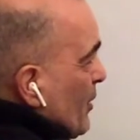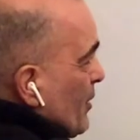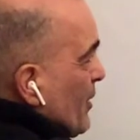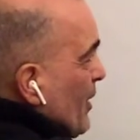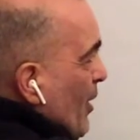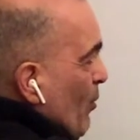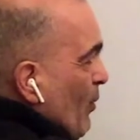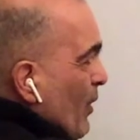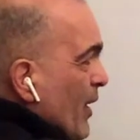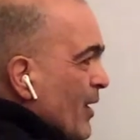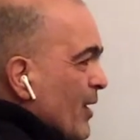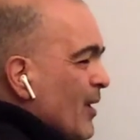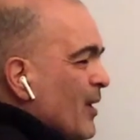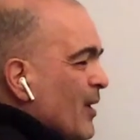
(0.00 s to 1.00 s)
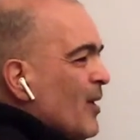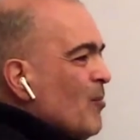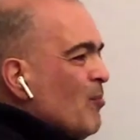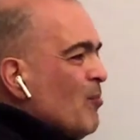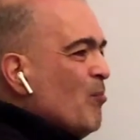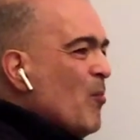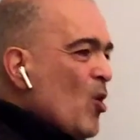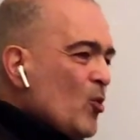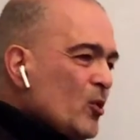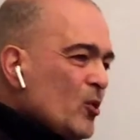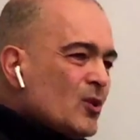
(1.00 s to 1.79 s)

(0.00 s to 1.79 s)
that way. Most